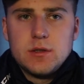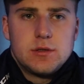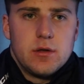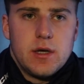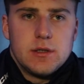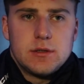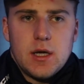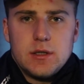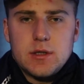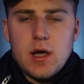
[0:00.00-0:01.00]
So they
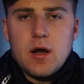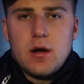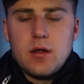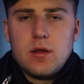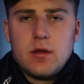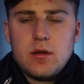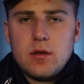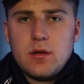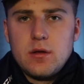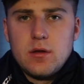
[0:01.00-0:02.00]
stay scared.
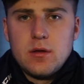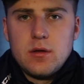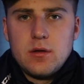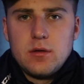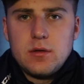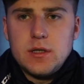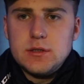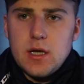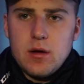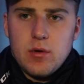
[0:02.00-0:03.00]
They
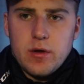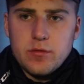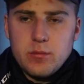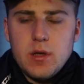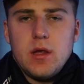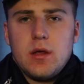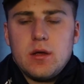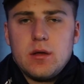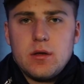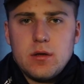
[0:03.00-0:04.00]
stay away from me.
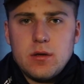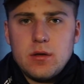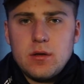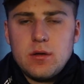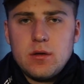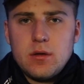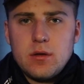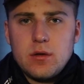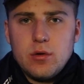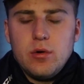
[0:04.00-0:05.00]

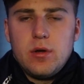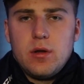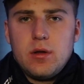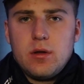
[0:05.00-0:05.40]
Good.